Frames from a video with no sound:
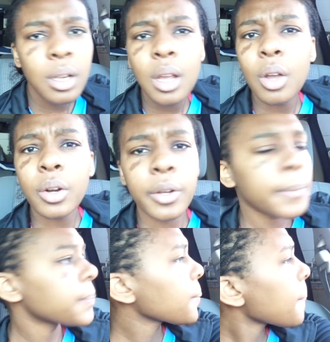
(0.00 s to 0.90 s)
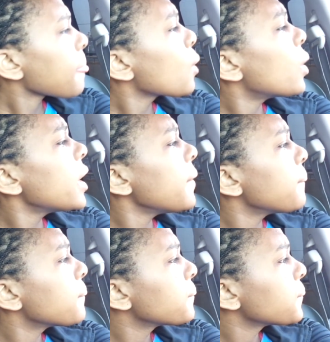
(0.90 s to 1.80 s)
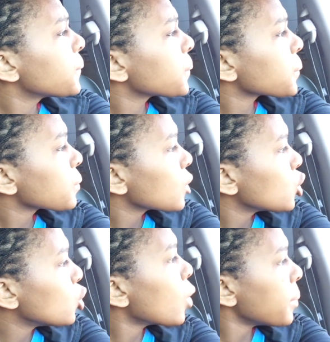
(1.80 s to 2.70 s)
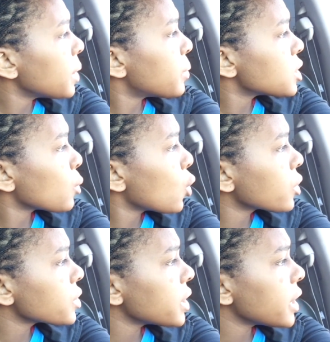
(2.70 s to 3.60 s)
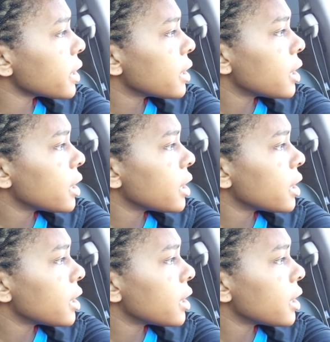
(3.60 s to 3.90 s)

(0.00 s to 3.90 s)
Hold on. What? You want me to put some quarters in there?